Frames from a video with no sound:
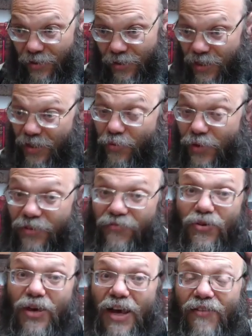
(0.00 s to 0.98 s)
if
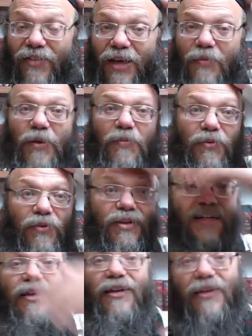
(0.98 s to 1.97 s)
you have like people
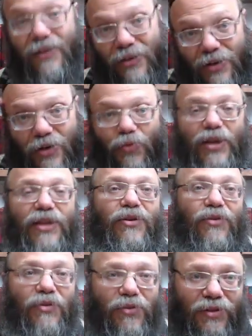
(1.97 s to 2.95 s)
that are with
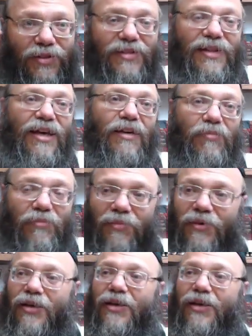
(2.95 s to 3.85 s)
you in the same